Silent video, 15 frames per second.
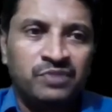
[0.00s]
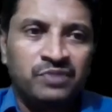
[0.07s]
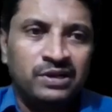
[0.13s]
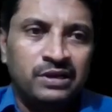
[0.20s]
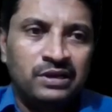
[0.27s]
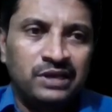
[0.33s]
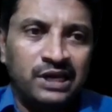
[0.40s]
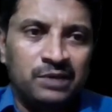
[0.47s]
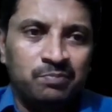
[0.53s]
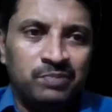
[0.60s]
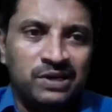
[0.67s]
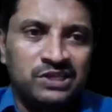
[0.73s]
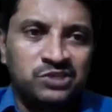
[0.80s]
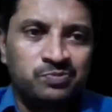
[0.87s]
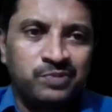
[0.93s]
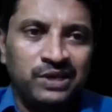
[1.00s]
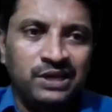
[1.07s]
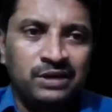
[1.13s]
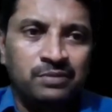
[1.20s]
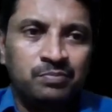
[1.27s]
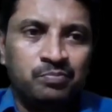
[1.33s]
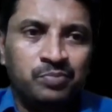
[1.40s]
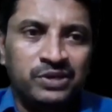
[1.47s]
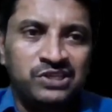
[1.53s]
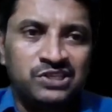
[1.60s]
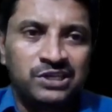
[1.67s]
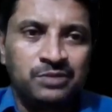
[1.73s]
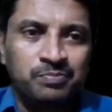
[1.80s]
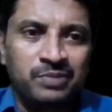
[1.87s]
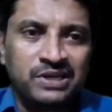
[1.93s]
A implies B, BC
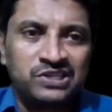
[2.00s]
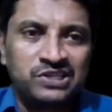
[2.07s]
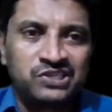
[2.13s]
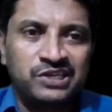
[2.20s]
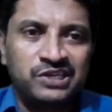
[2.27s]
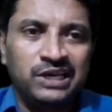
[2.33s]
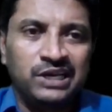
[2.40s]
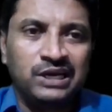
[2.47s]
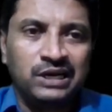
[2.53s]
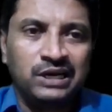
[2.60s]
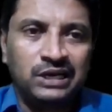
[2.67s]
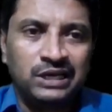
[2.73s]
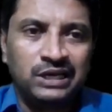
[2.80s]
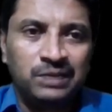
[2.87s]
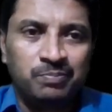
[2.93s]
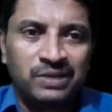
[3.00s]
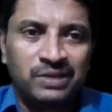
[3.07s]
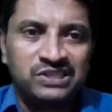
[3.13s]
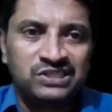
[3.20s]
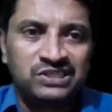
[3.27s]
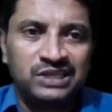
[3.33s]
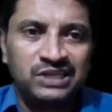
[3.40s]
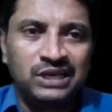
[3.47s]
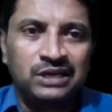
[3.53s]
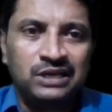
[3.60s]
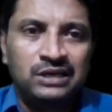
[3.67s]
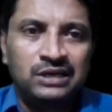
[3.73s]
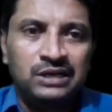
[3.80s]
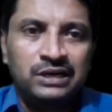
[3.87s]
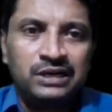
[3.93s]
implies D, E implies C,
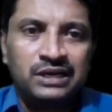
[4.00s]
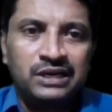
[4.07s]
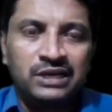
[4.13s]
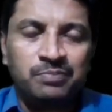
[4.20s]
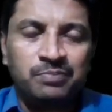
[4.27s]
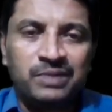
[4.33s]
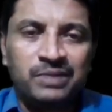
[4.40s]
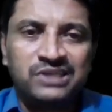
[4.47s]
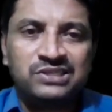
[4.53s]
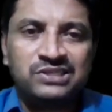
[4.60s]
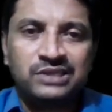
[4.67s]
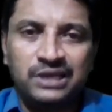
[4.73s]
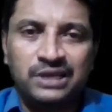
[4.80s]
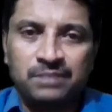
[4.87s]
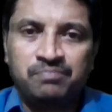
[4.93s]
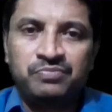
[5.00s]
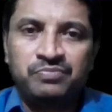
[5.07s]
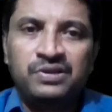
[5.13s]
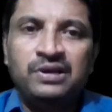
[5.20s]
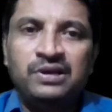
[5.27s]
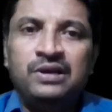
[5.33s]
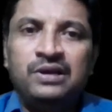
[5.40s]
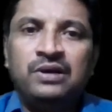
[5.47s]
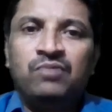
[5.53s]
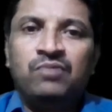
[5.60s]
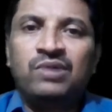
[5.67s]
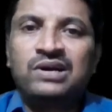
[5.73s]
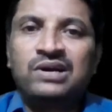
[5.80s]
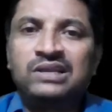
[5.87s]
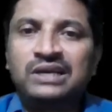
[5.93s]
D implies A. what are
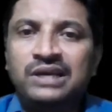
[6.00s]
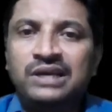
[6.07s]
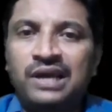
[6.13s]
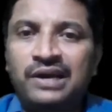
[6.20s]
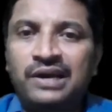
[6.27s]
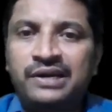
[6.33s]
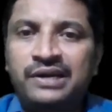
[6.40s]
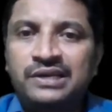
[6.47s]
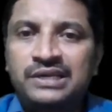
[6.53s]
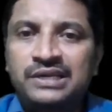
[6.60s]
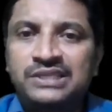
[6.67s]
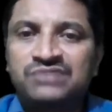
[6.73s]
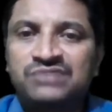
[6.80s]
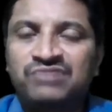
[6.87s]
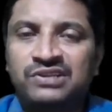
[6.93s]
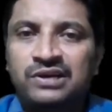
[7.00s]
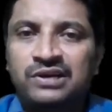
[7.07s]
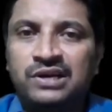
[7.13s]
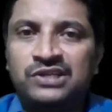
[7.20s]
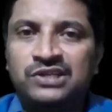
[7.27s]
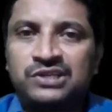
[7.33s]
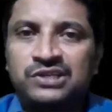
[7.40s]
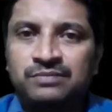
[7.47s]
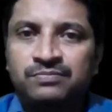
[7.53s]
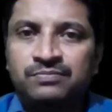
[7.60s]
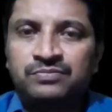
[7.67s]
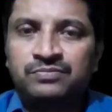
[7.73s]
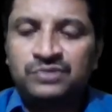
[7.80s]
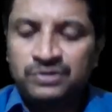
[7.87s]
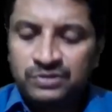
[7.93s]
the candidate keys for the relation?
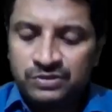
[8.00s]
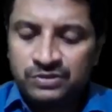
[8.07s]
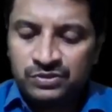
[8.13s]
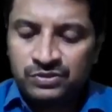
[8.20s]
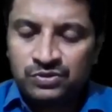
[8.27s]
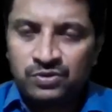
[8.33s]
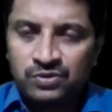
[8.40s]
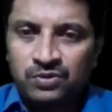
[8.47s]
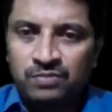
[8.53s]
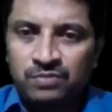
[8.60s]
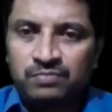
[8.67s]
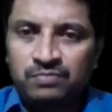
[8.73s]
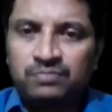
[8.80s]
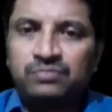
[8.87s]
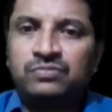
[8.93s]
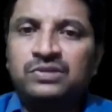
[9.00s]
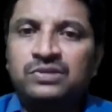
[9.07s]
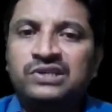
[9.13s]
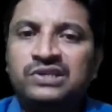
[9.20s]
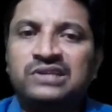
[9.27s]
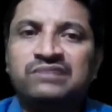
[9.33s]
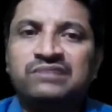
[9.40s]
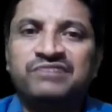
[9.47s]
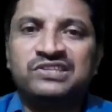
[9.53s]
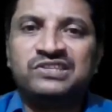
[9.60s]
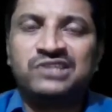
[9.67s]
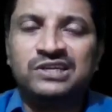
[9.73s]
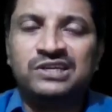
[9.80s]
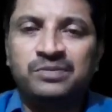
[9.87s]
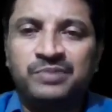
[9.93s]
So these are the functional
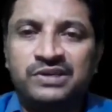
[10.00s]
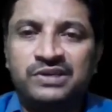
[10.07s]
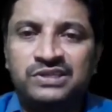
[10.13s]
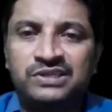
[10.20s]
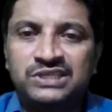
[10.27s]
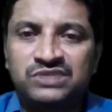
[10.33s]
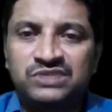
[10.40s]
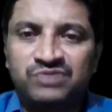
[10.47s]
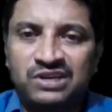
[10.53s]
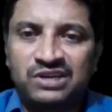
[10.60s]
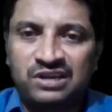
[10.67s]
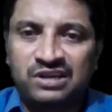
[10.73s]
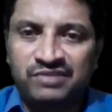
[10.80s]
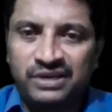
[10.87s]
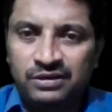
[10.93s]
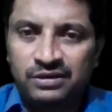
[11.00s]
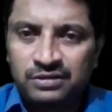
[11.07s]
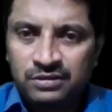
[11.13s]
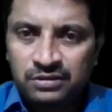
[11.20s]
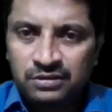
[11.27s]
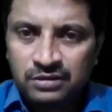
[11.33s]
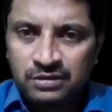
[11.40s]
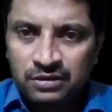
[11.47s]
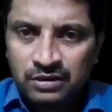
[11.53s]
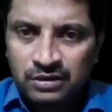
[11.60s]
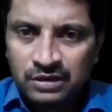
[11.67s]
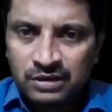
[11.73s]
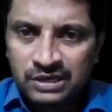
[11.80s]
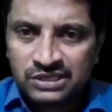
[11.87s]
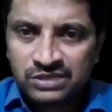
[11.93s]
dependencies we are having. Let
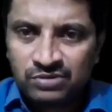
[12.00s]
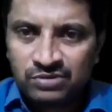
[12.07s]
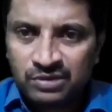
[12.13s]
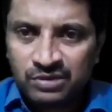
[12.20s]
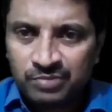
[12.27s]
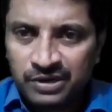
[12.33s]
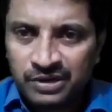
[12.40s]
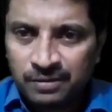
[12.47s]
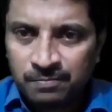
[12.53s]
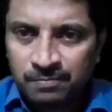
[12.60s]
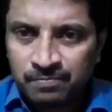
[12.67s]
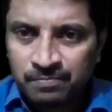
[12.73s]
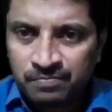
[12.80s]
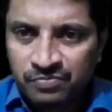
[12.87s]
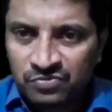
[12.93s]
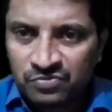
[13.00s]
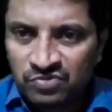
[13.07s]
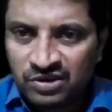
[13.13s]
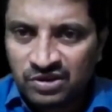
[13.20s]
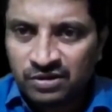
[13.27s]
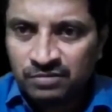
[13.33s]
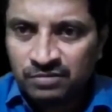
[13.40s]
us give numbering 1,